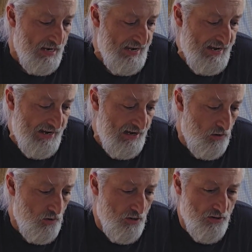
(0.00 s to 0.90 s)

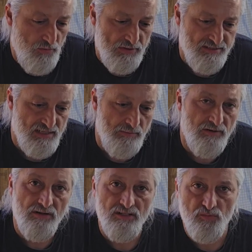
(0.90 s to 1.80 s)
Now, when
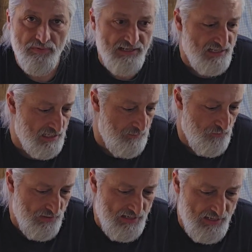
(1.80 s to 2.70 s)
summer or spring come
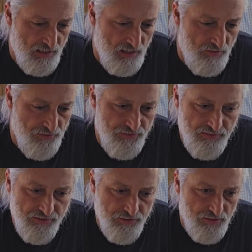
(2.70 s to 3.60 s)
around
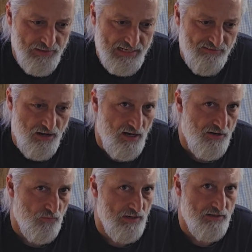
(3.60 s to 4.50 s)
and you have
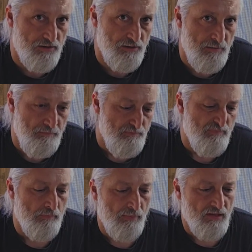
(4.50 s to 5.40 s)
hotter weather,
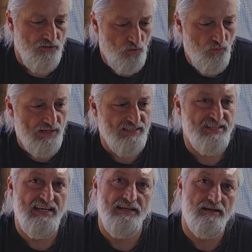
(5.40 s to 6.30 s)
you'll want to
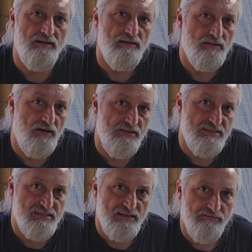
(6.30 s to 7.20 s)
take all this
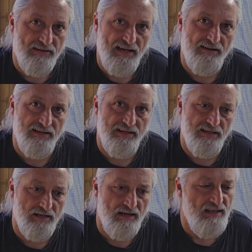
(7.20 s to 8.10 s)
stuff out of
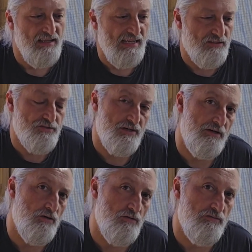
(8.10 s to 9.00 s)
here and
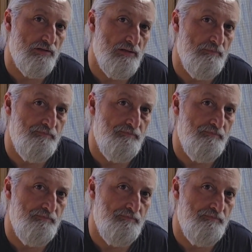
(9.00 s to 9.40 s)
start over.